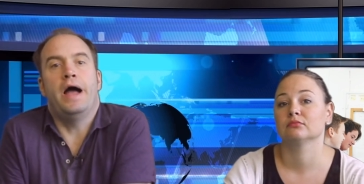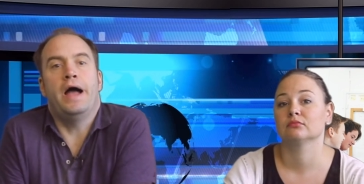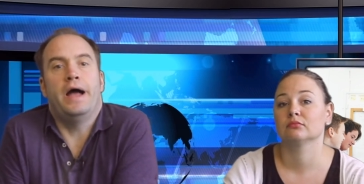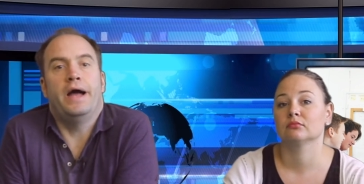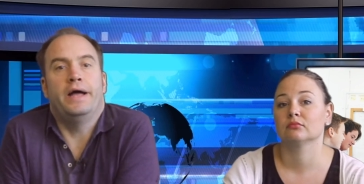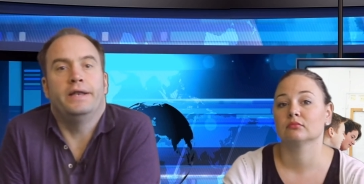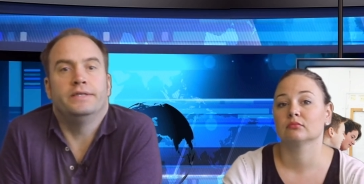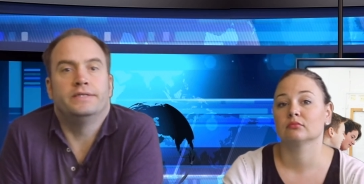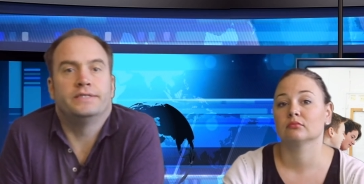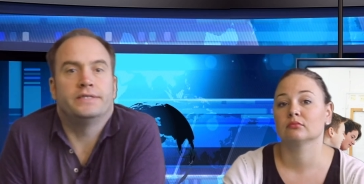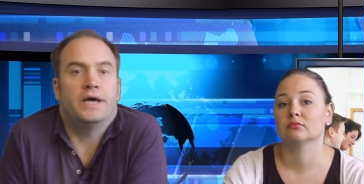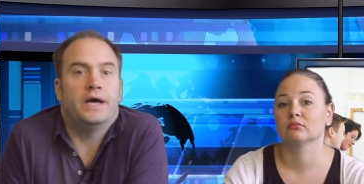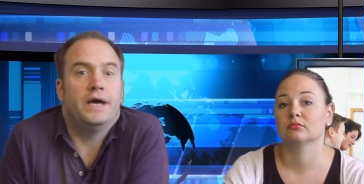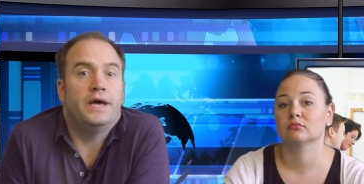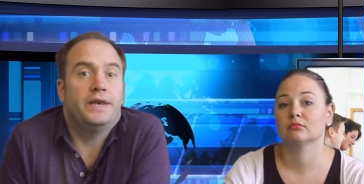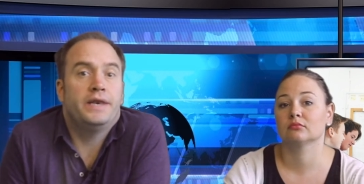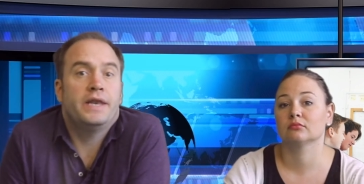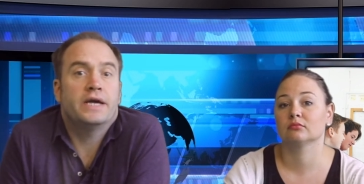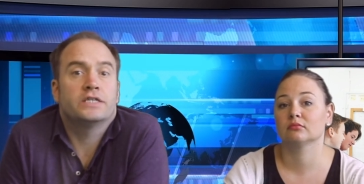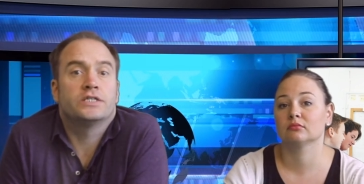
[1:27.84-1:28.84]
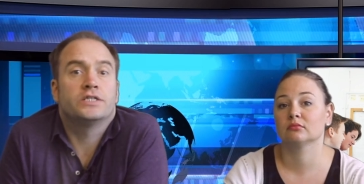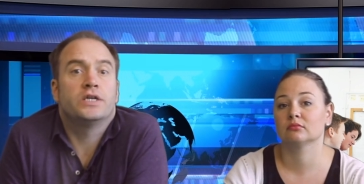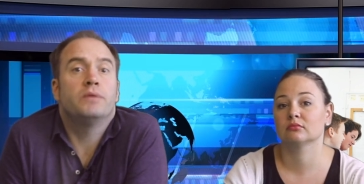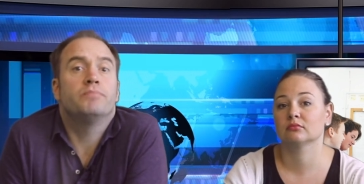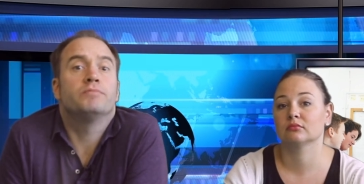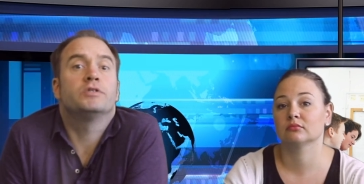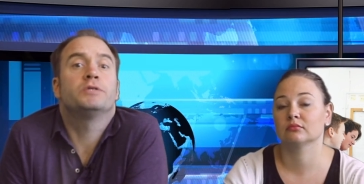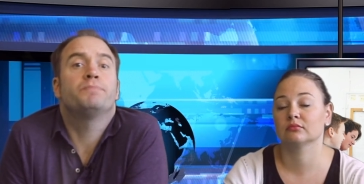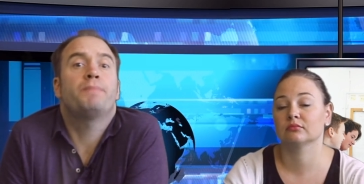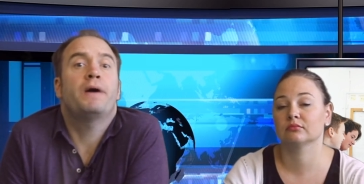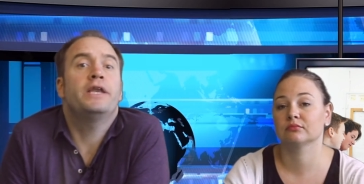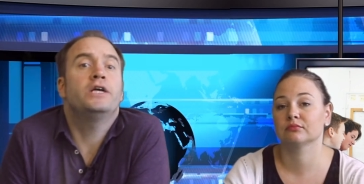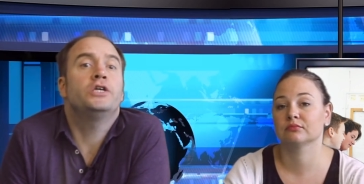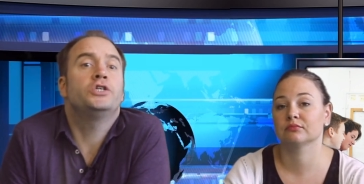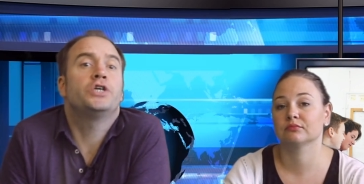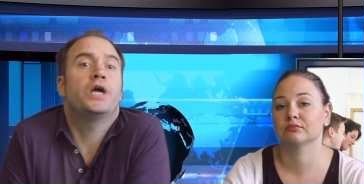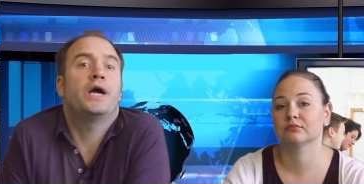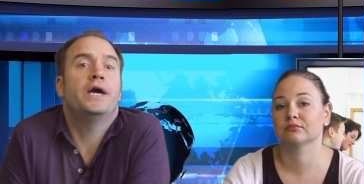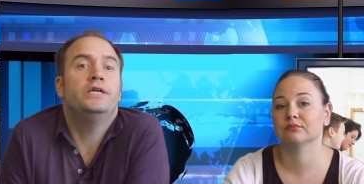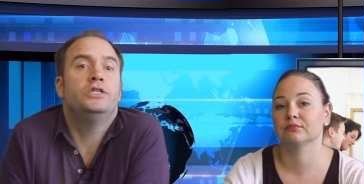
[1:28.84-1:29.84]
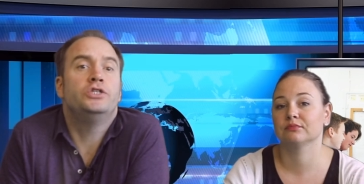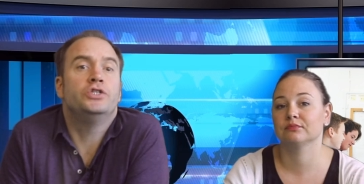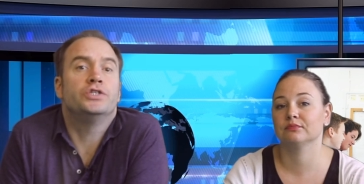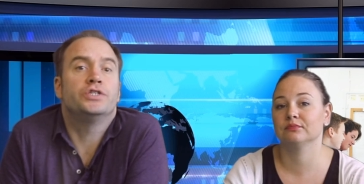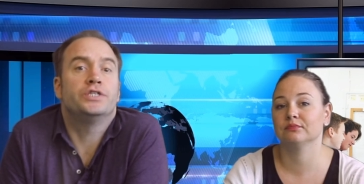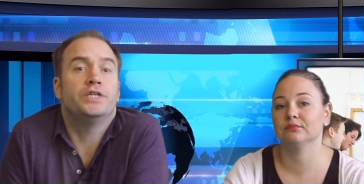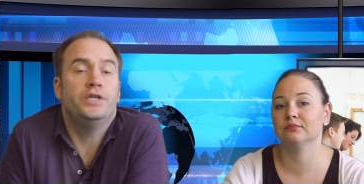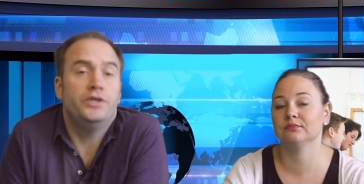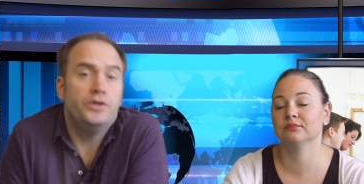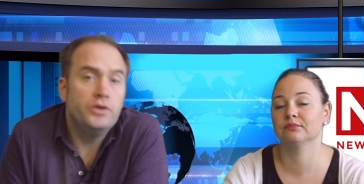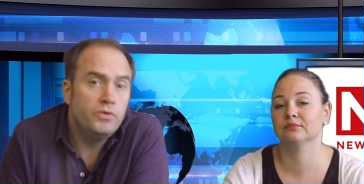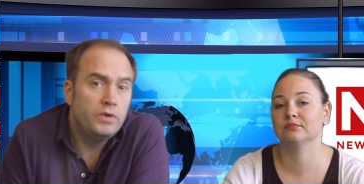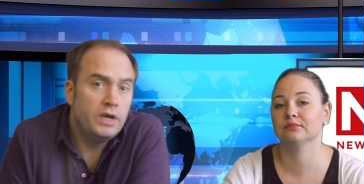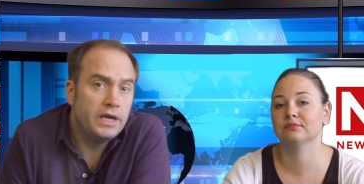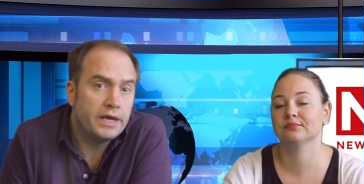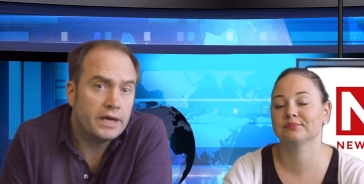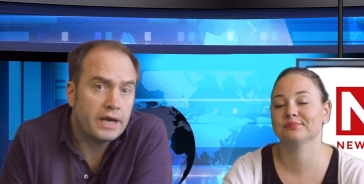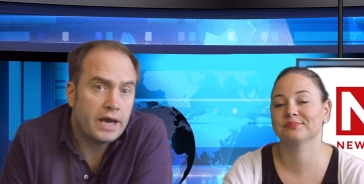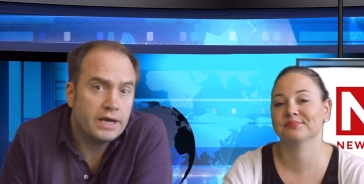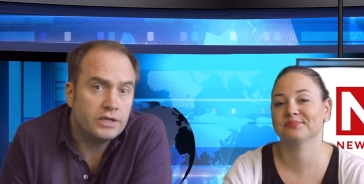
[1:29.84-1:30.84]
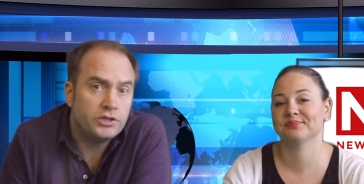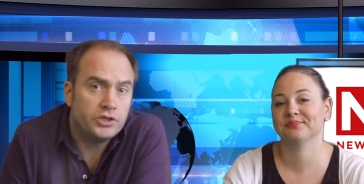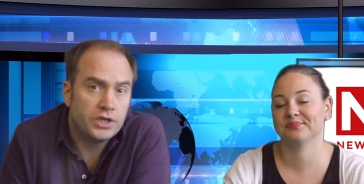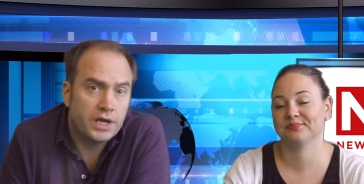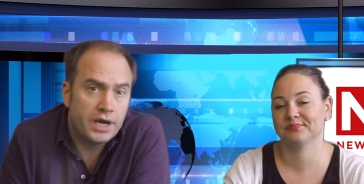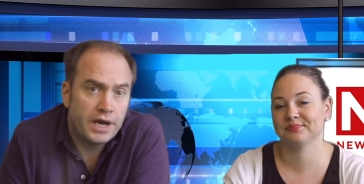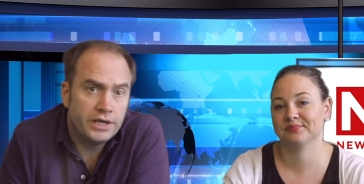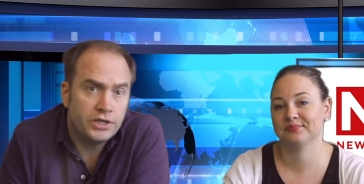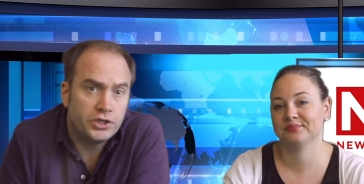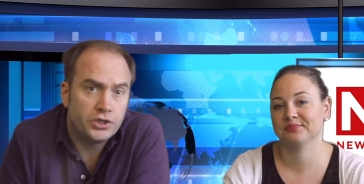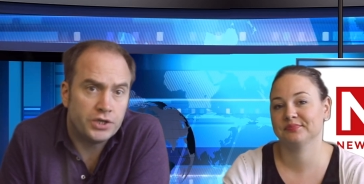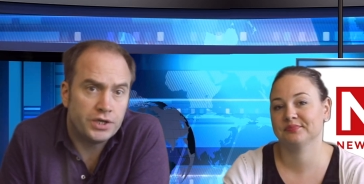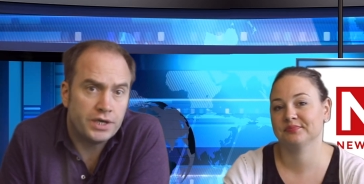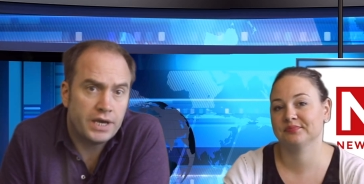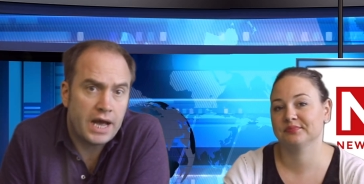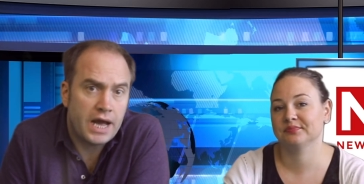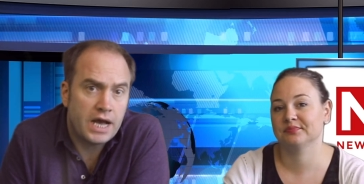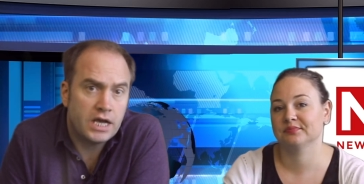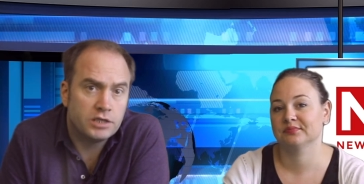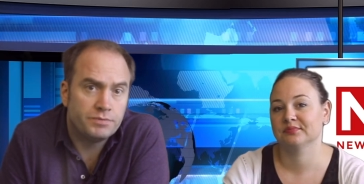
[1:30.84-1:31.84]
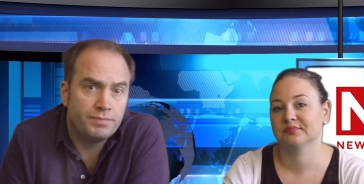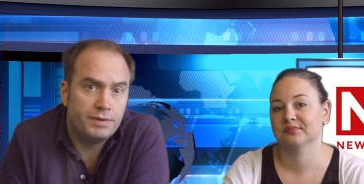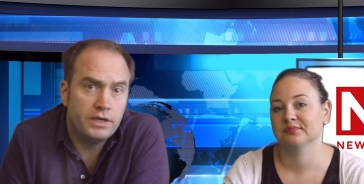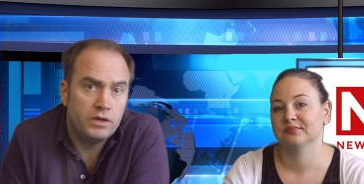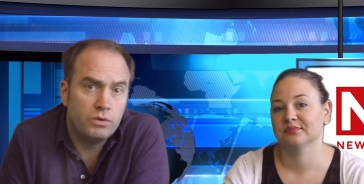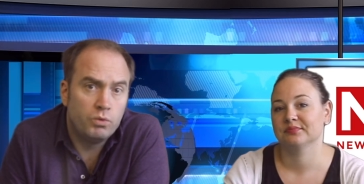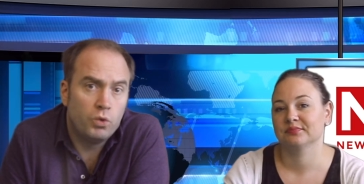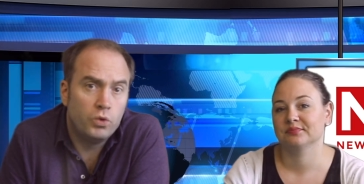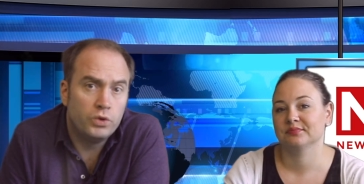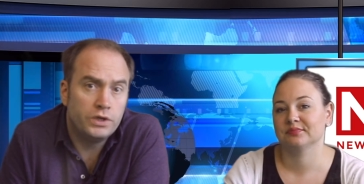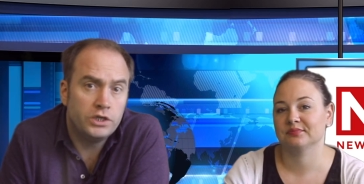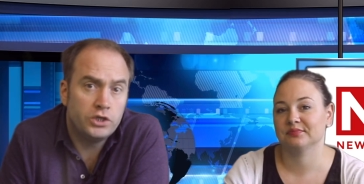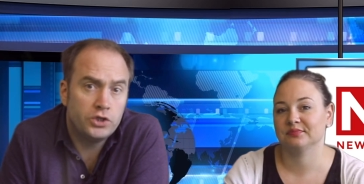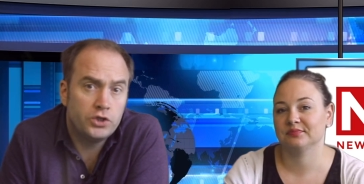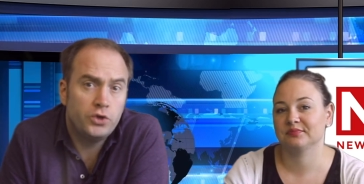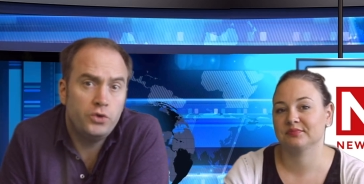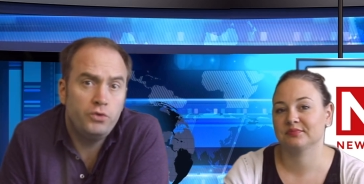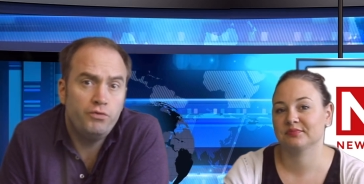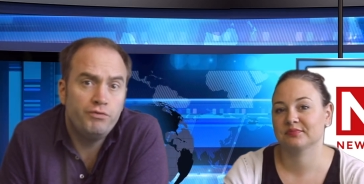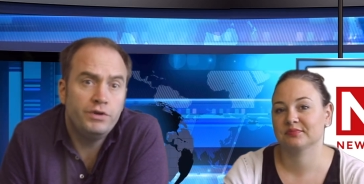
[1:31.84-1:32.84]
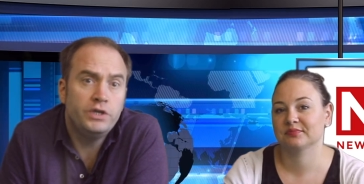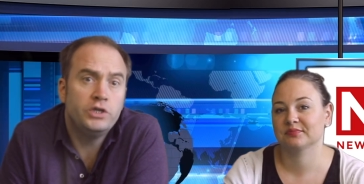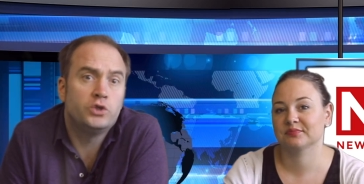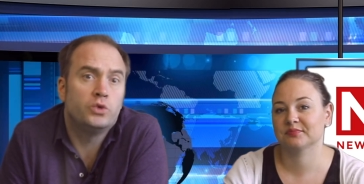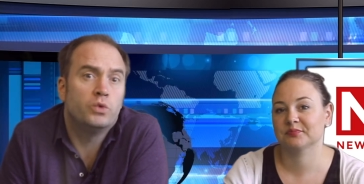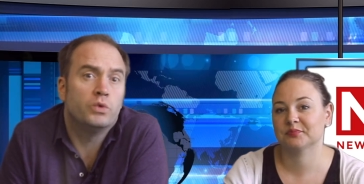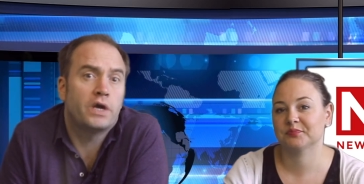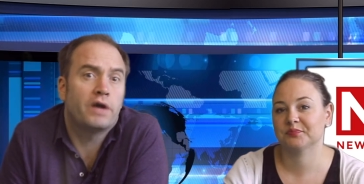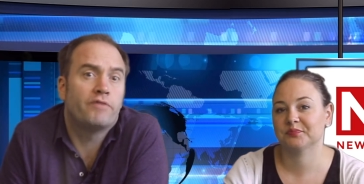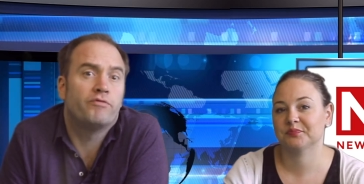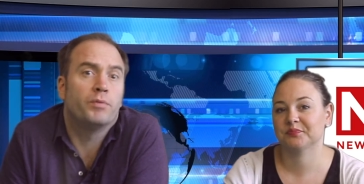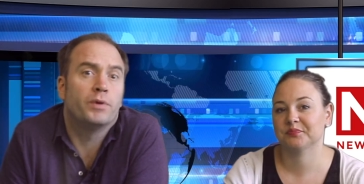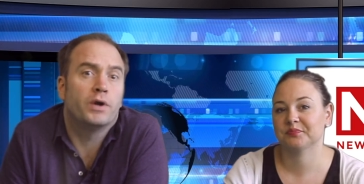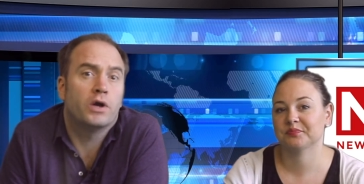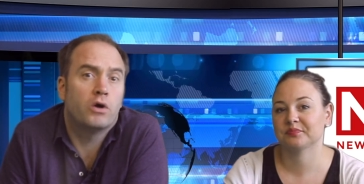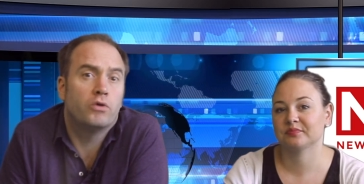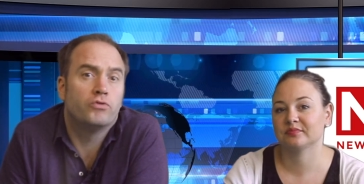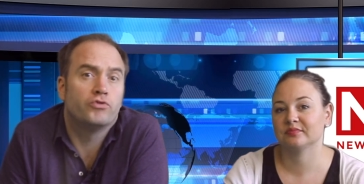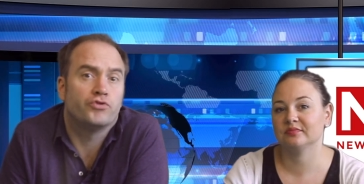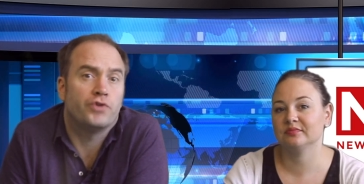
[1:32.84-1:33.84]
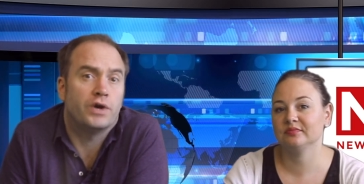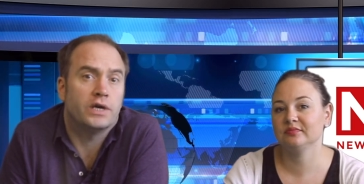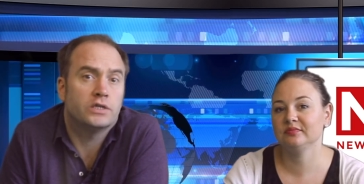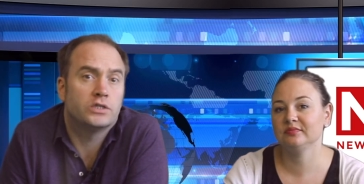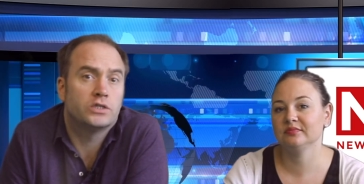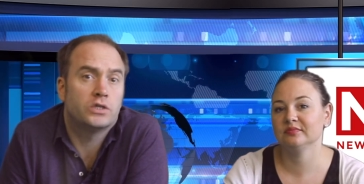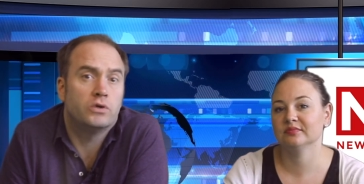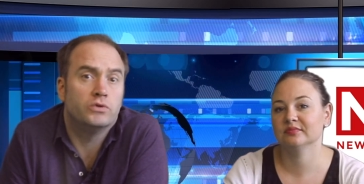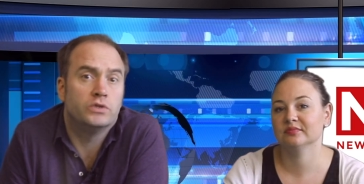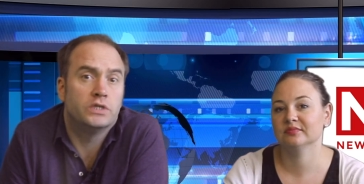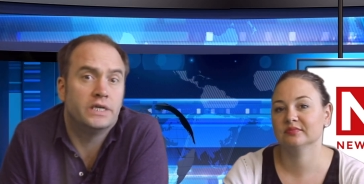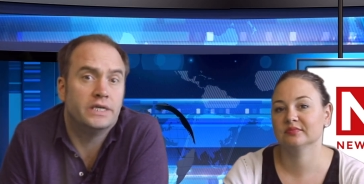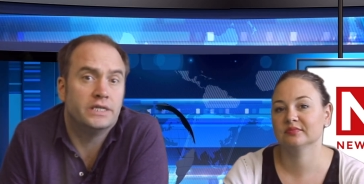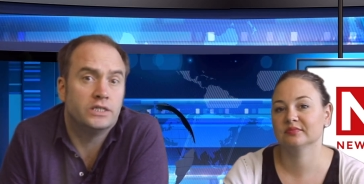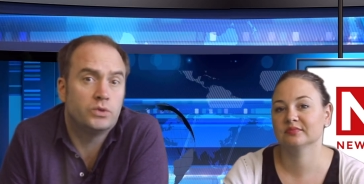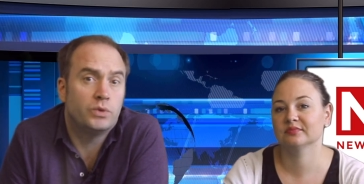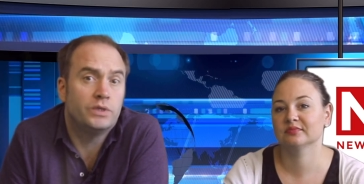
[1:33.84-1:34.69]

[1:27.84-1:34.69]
Speaker 1: And next up, Spanish agency Newlink Education has been awarded two regional government contracts totaling